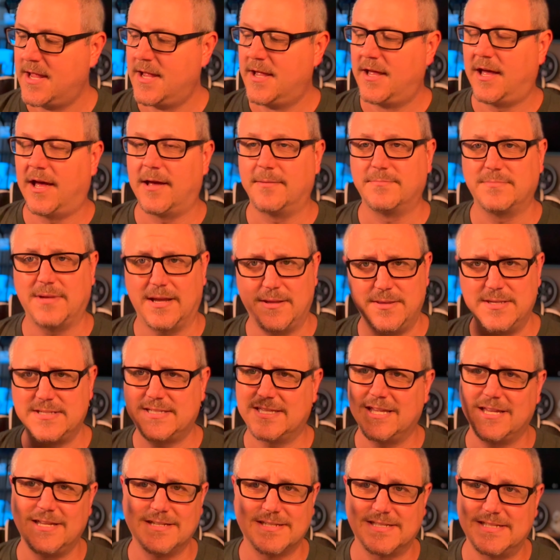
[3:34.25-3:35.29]
And this
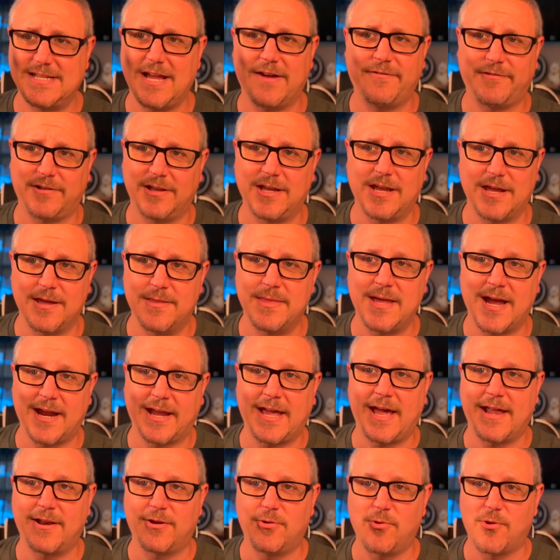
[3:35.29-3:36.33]
thing is definitely in that
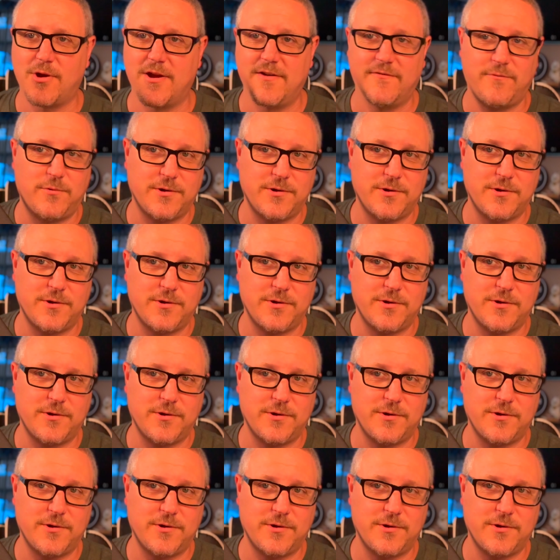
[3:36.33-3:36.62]
category of